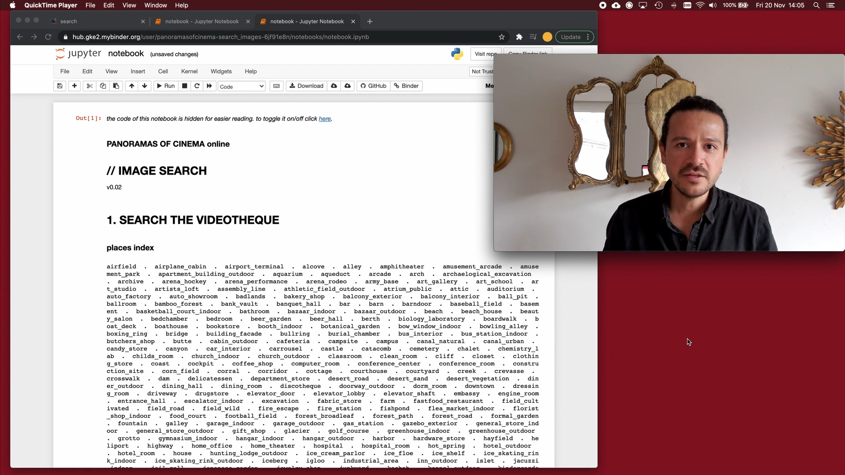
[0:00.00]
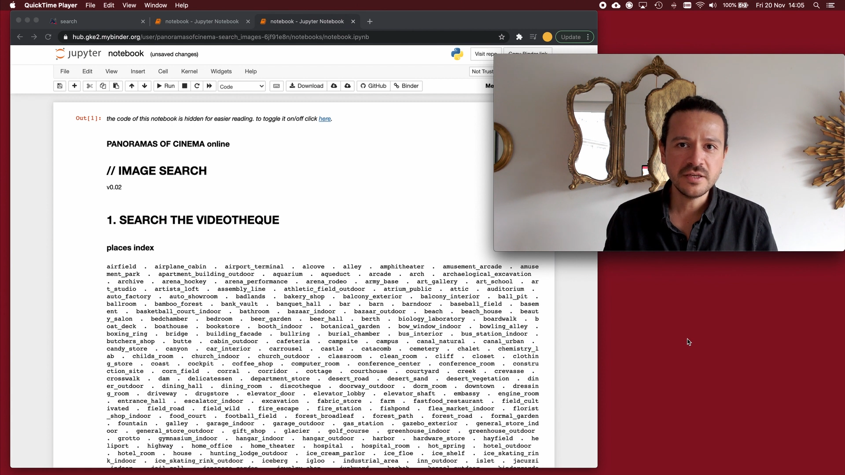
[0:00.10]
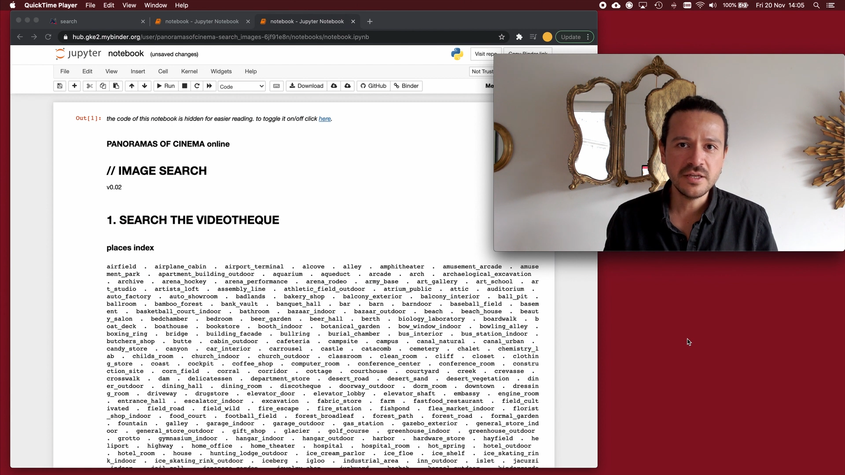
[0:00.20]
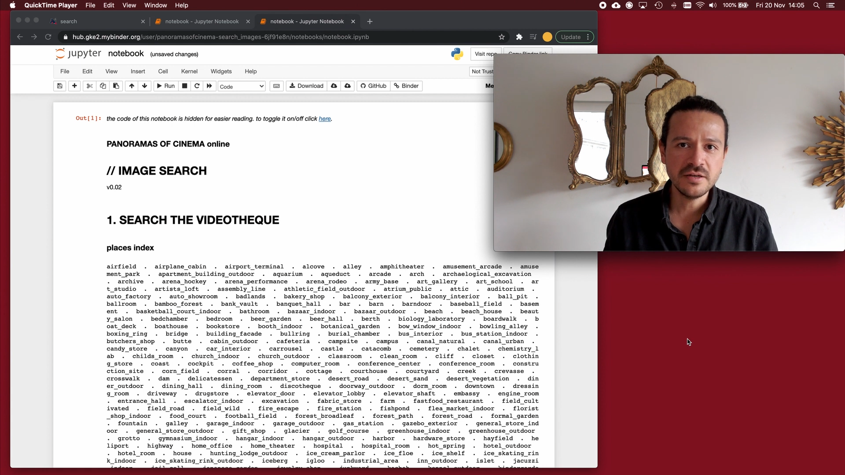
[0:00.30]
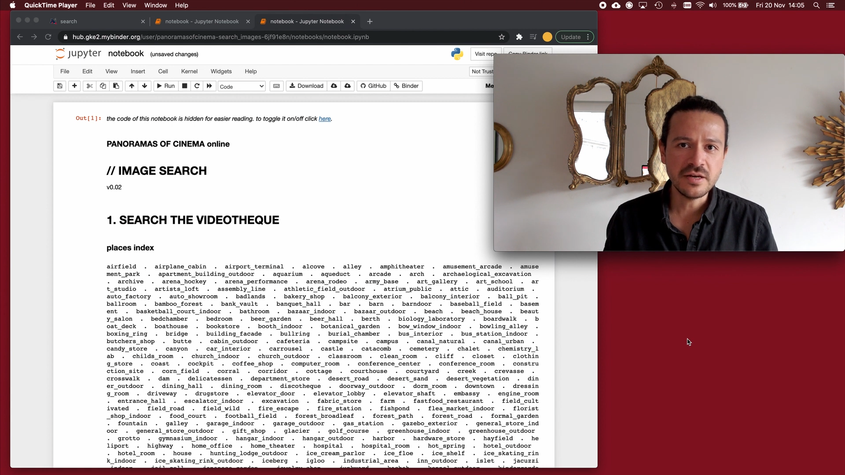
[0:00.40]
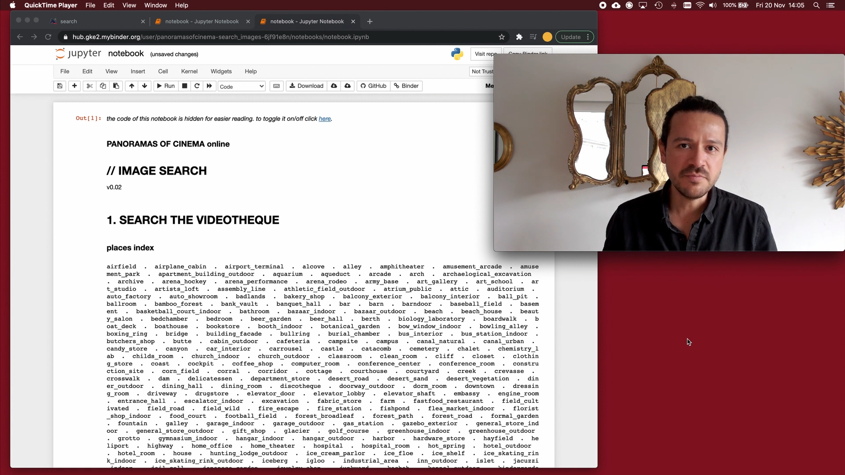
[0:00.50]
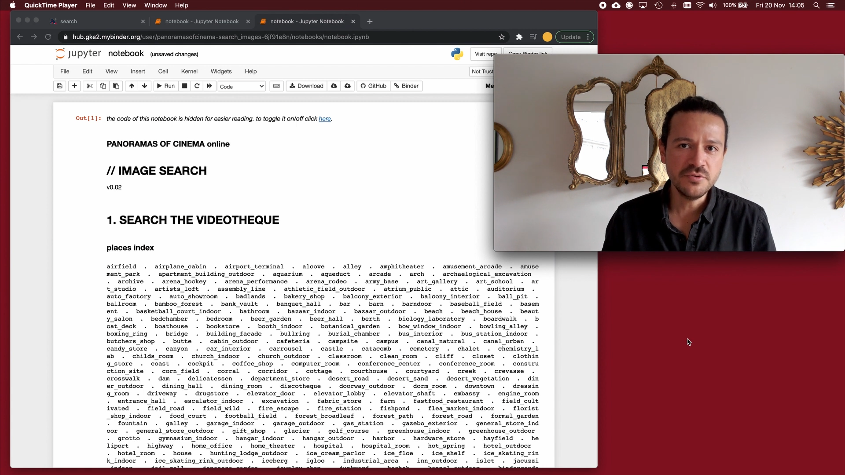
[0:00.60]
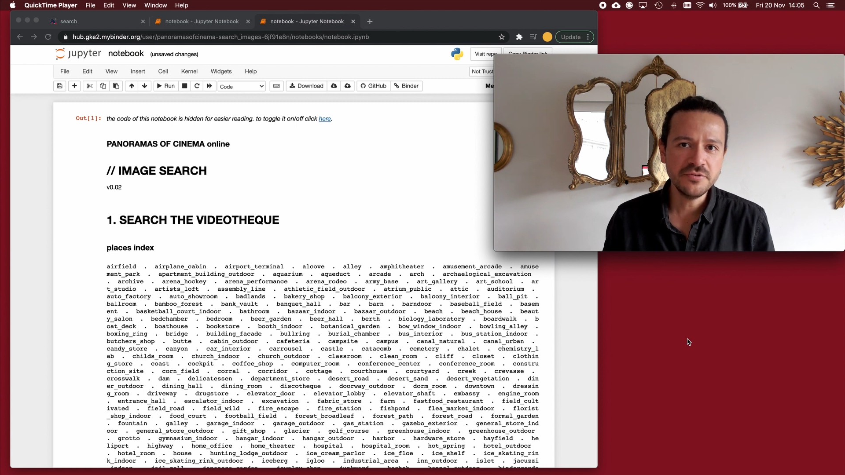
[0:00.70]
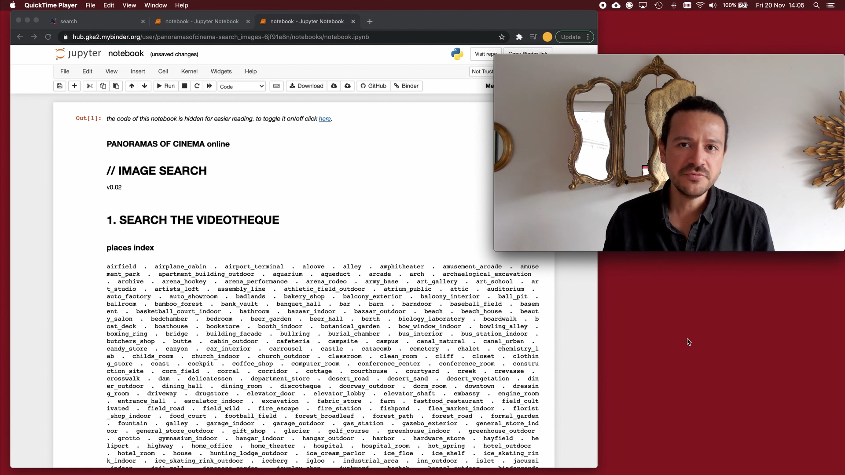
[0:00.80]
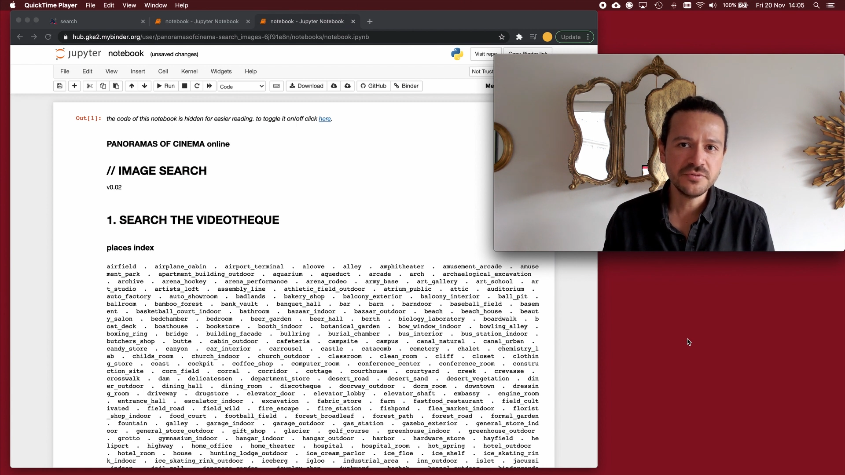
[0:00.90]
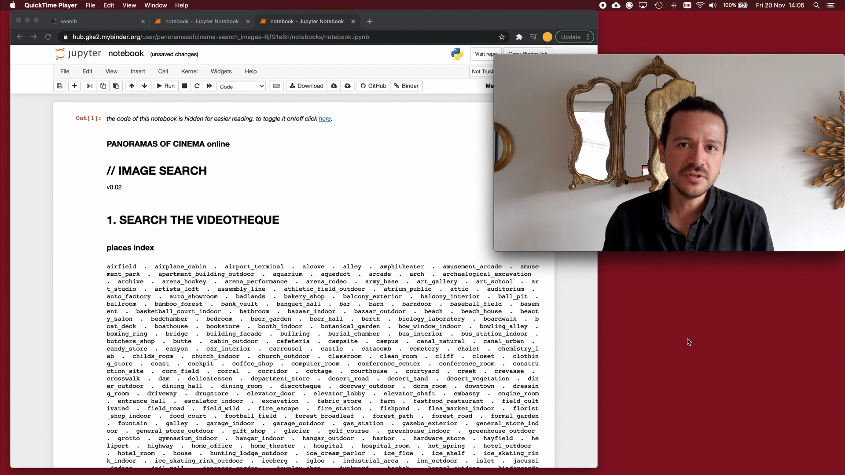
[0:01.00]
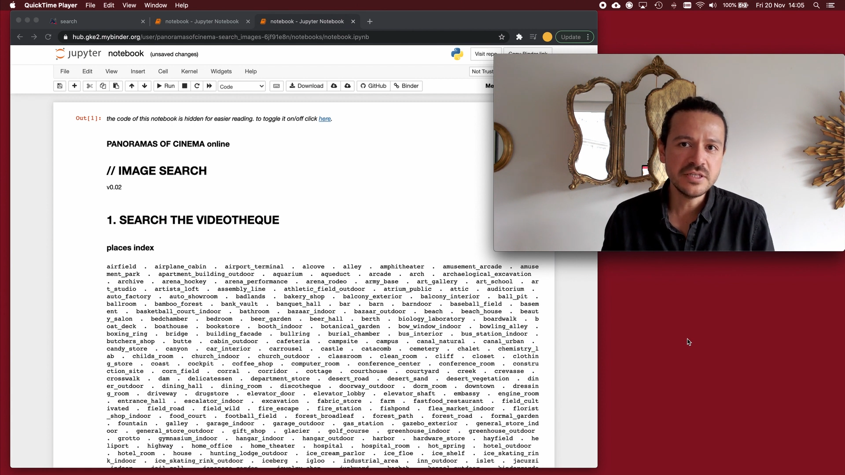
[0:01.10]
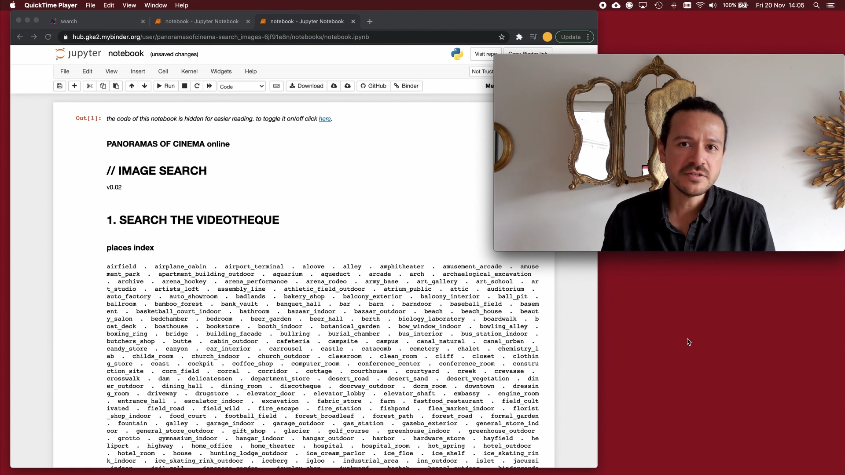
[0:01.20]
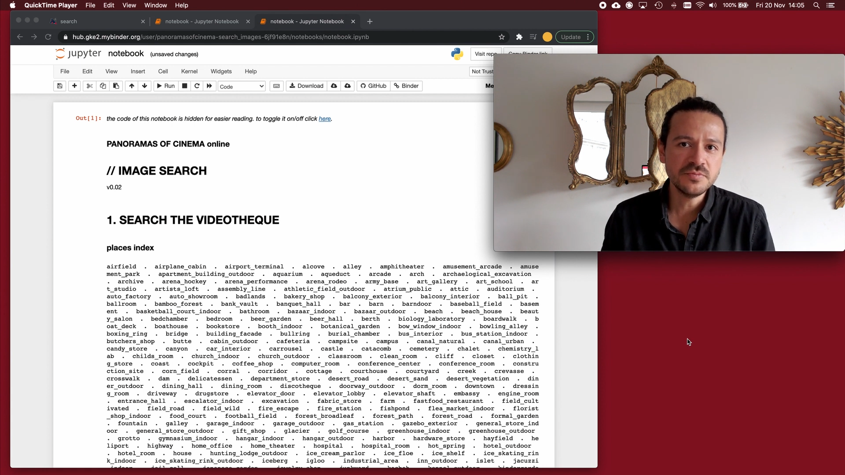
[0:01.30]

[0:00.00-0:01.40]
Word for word: in a beautiful and